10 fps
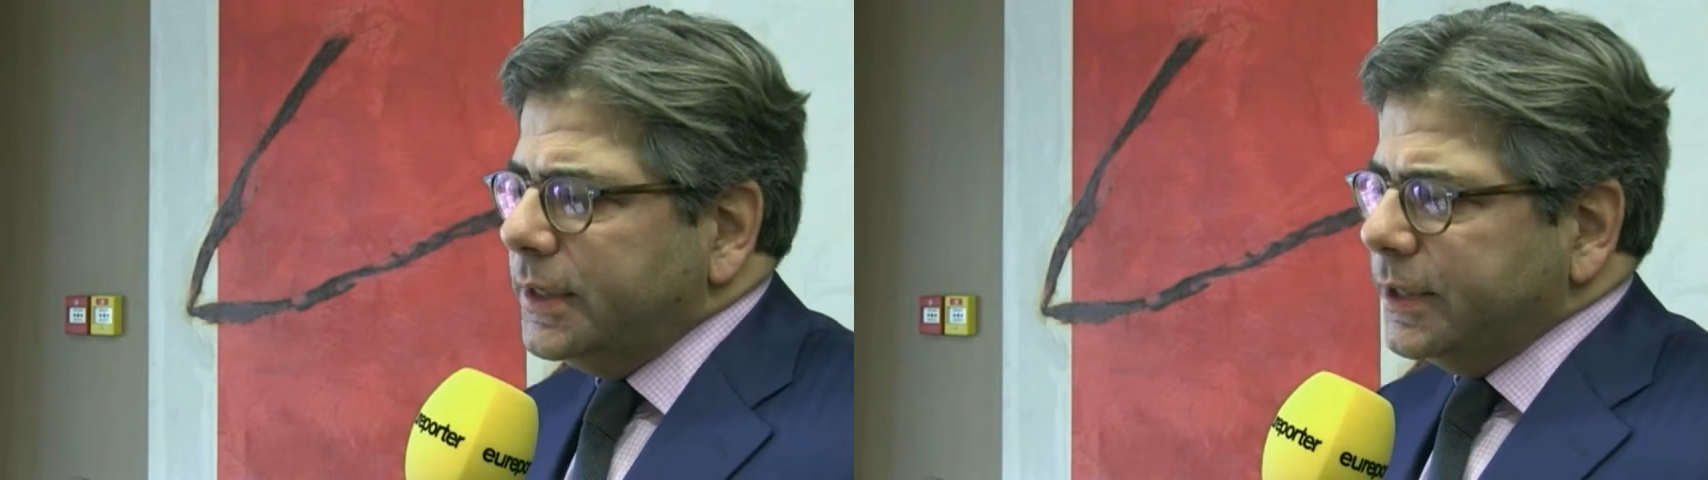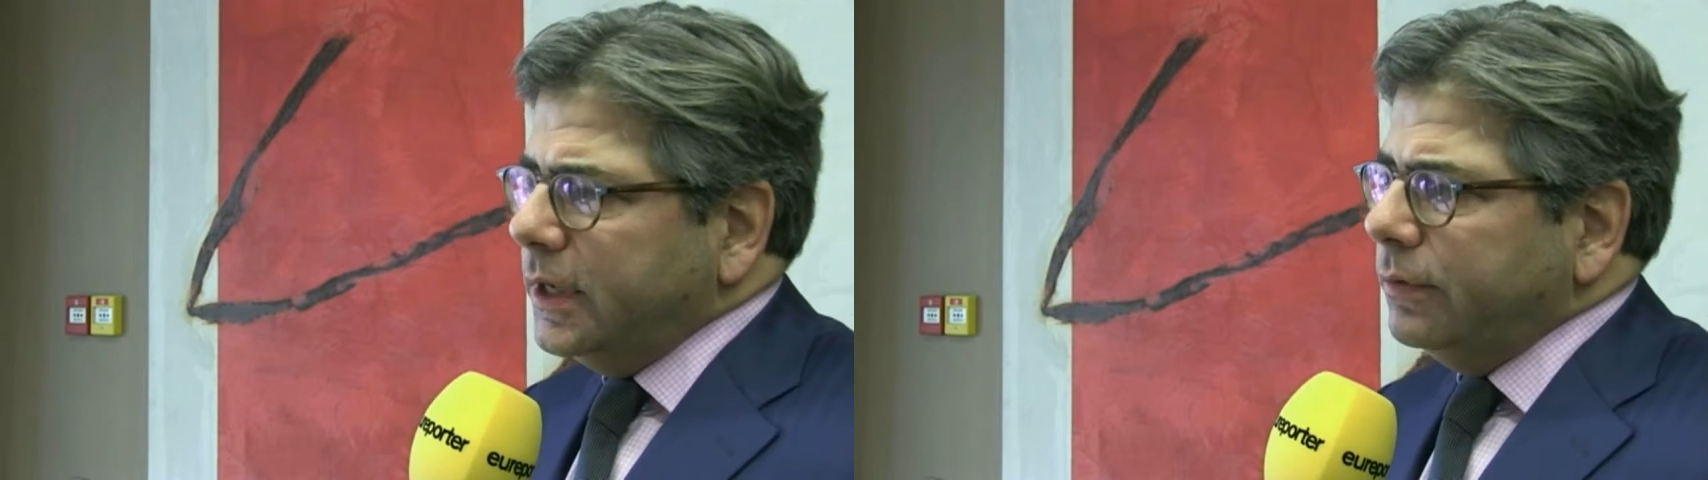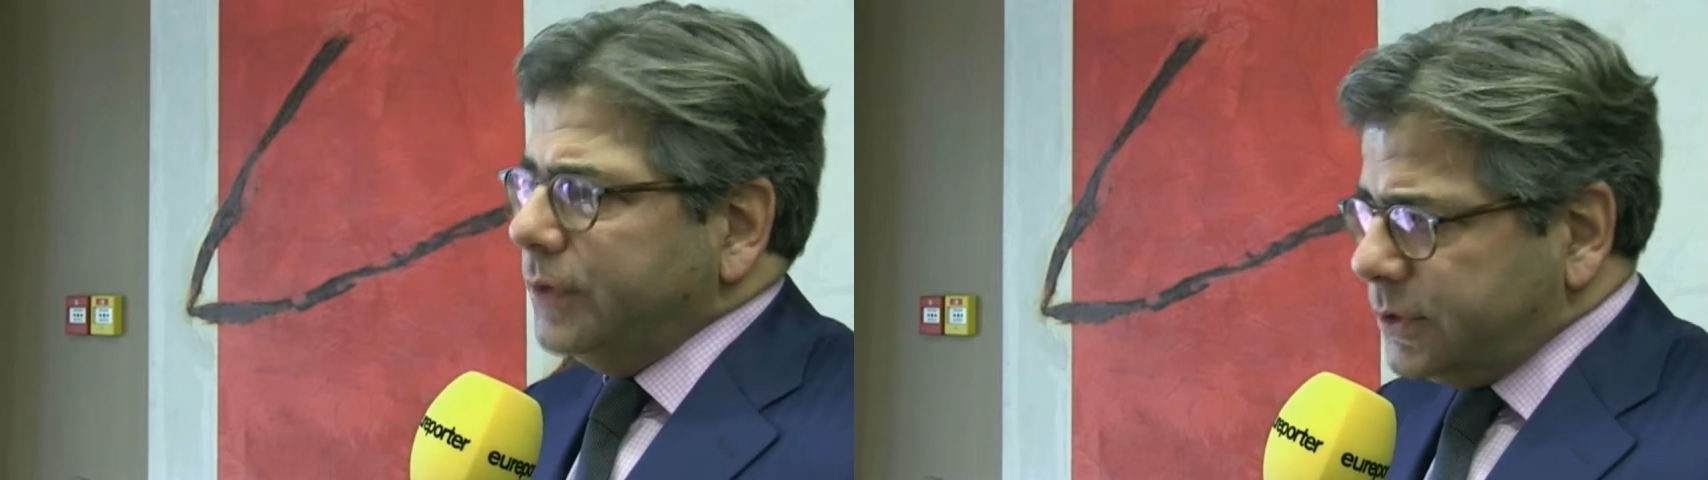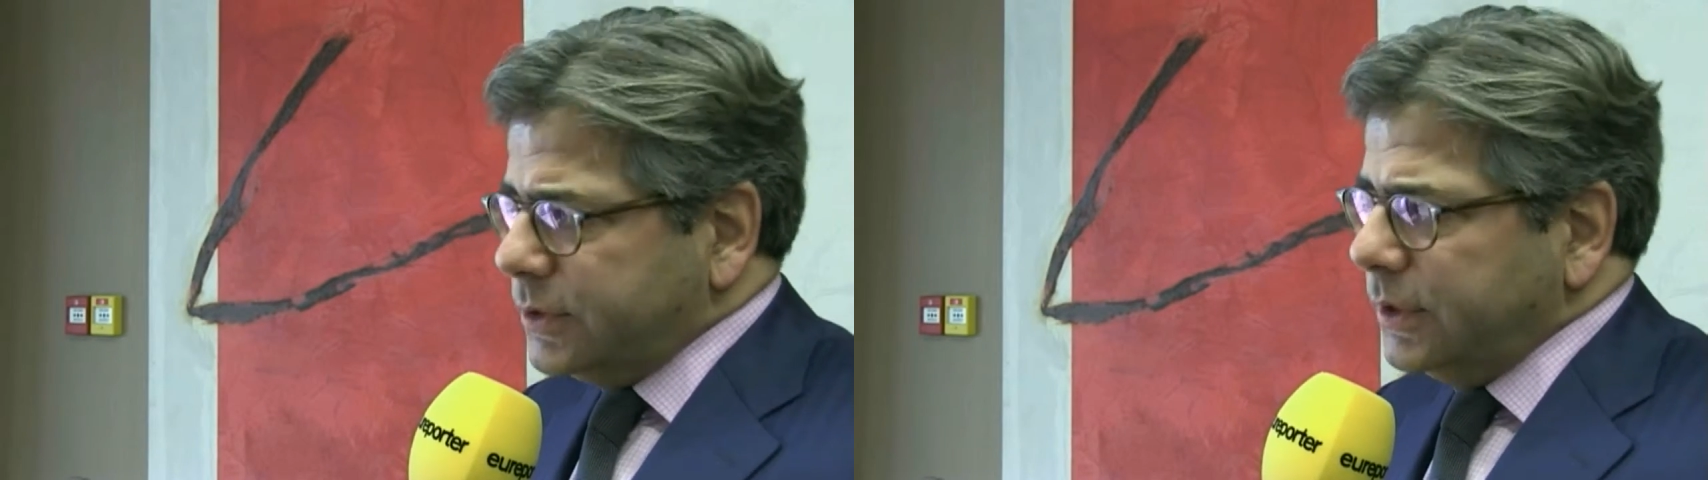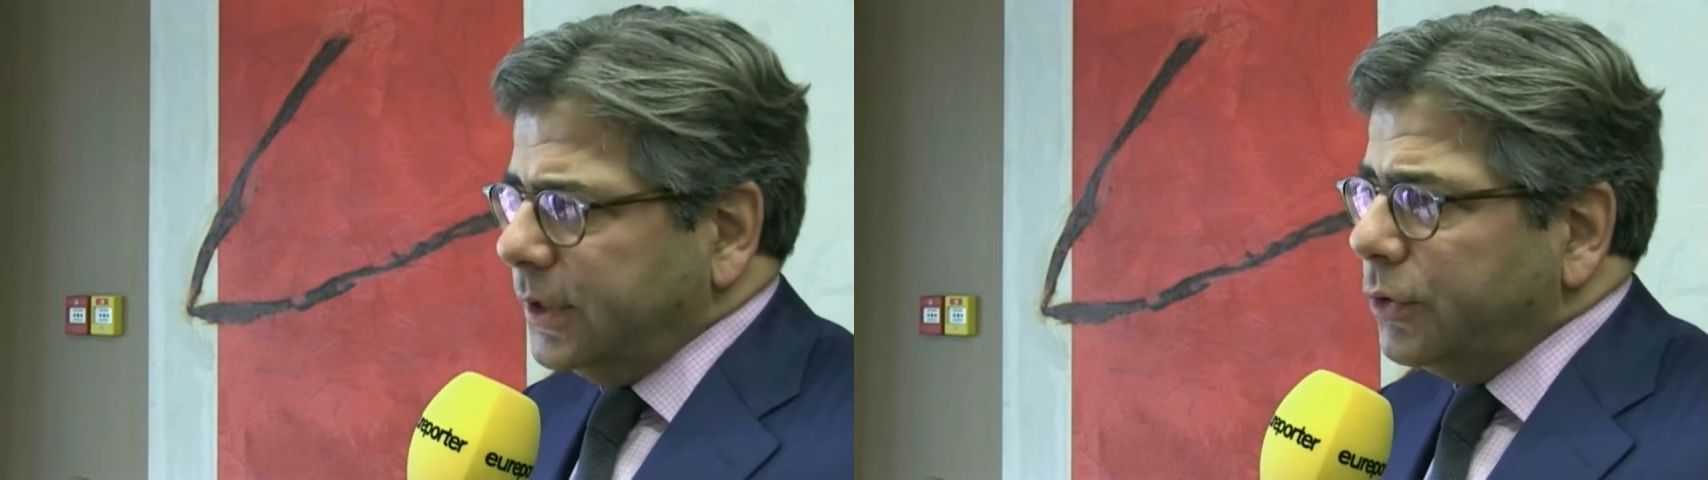itself,
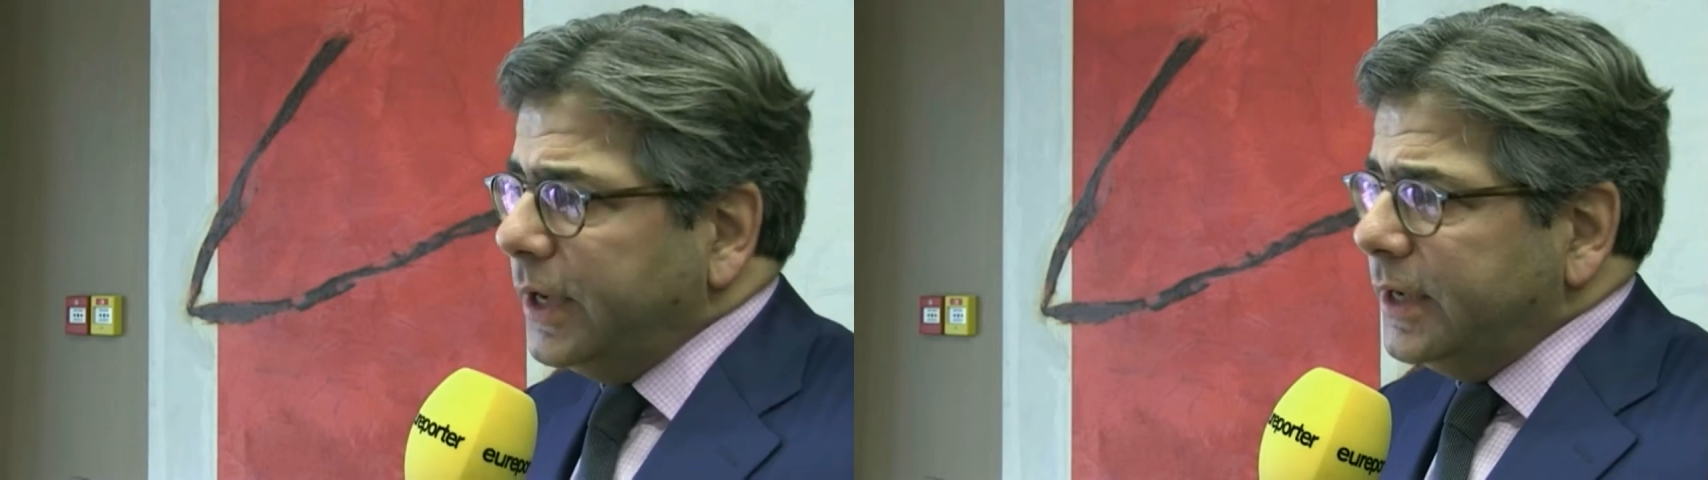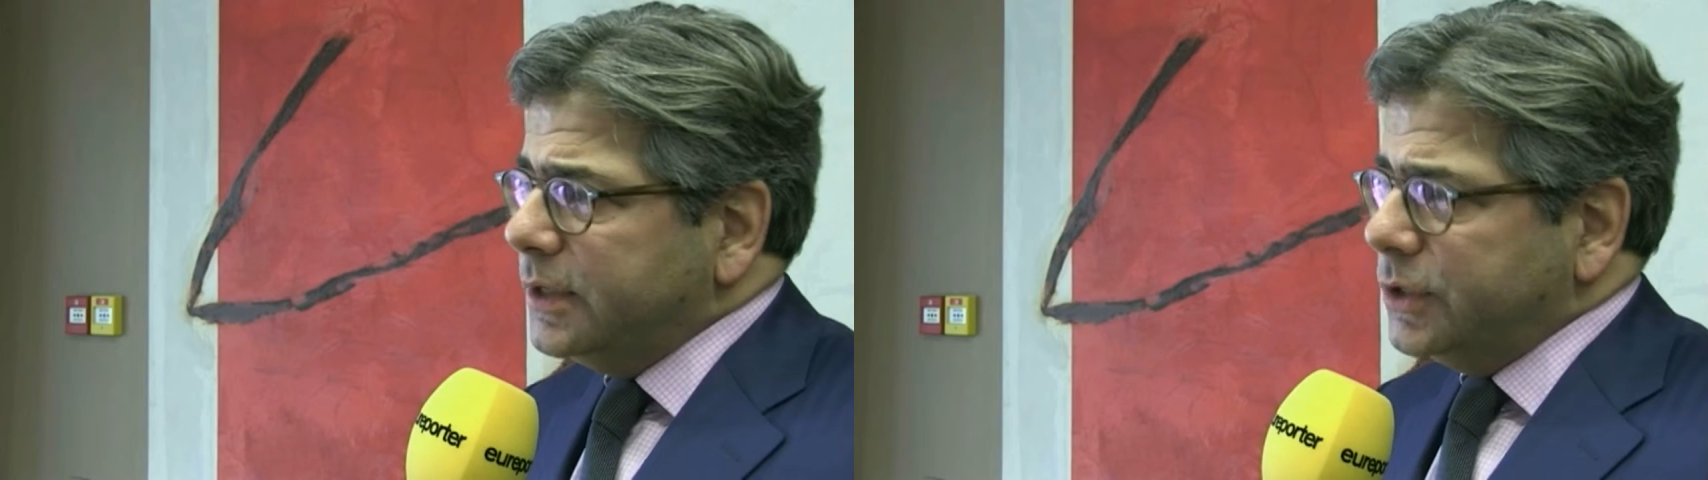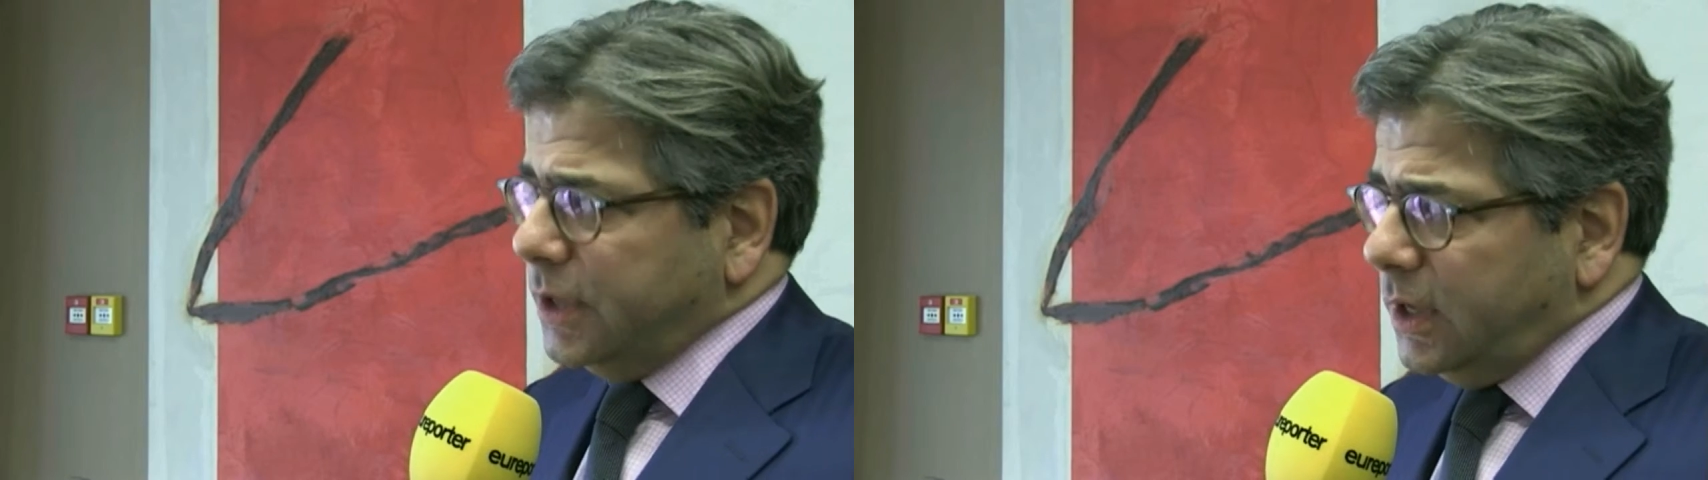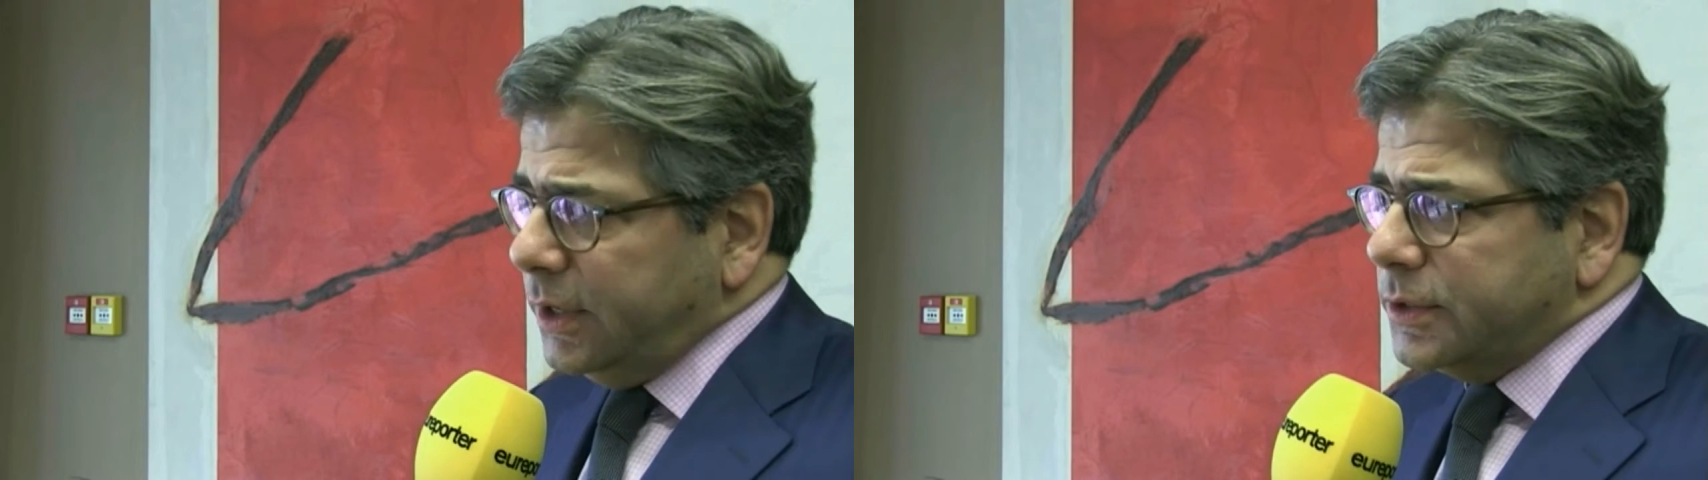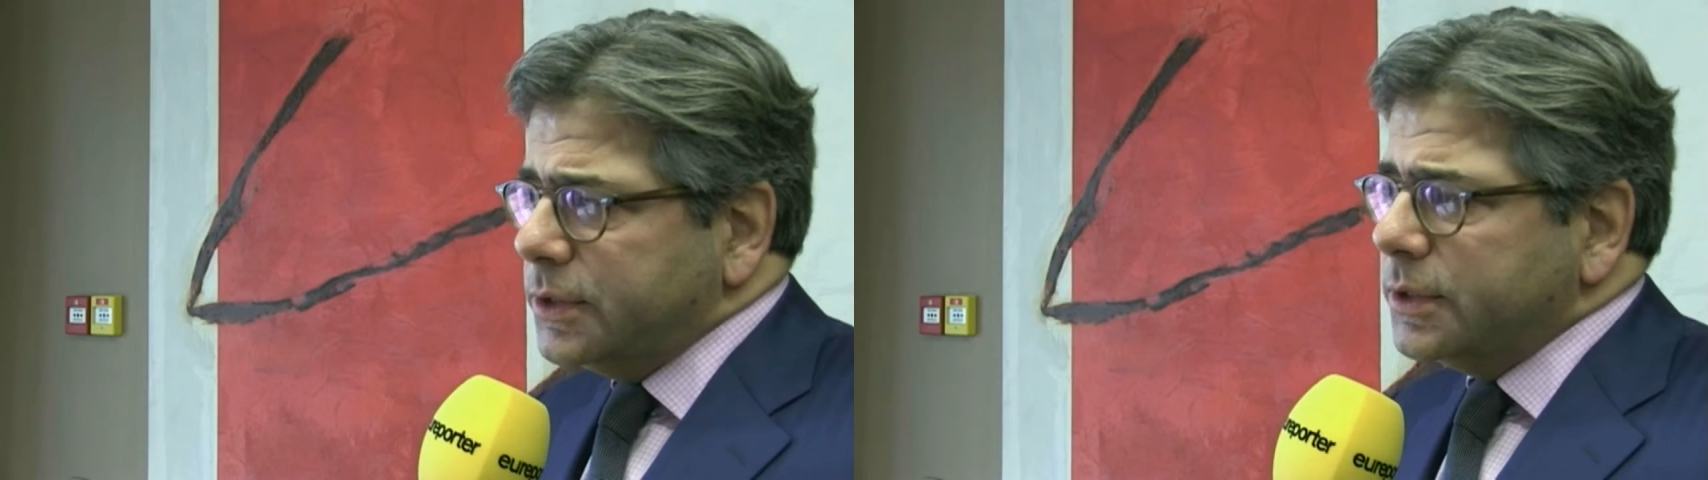it's uh, created
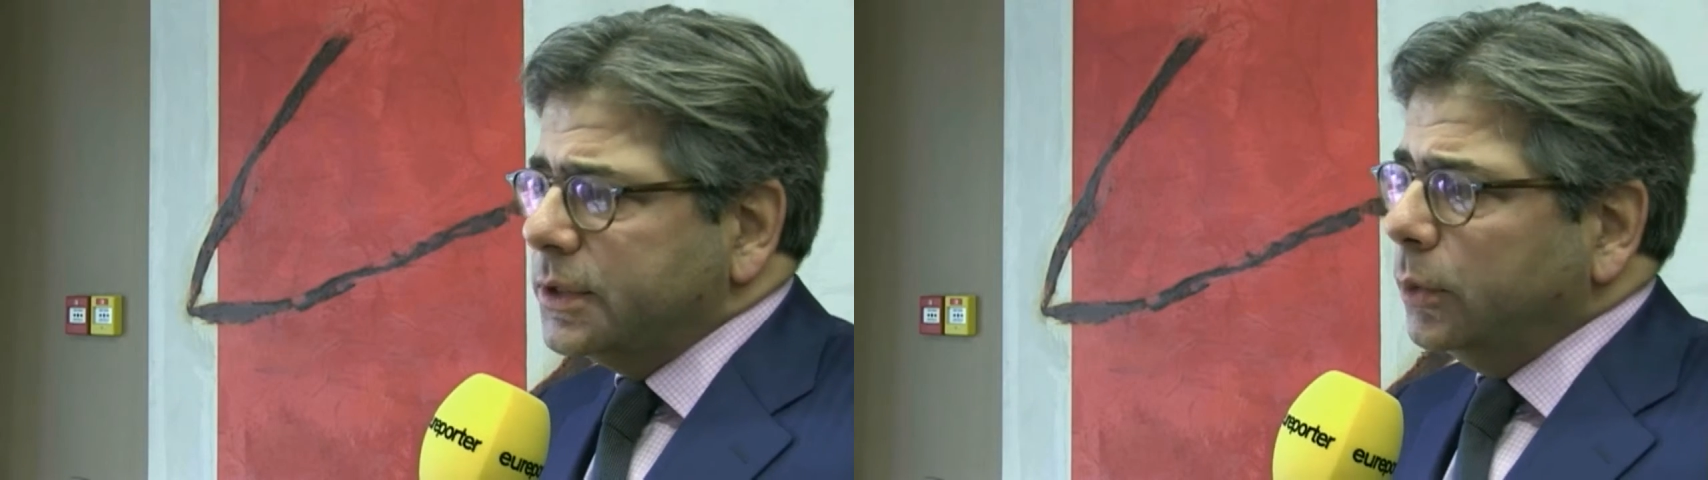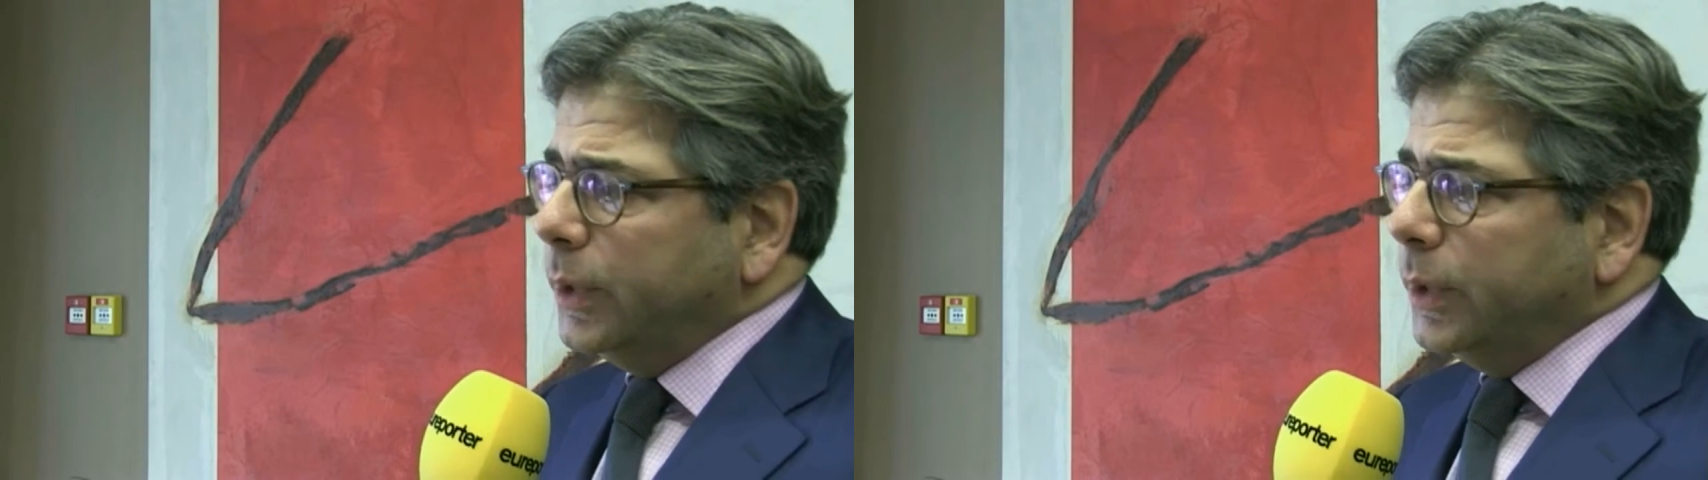targets uh,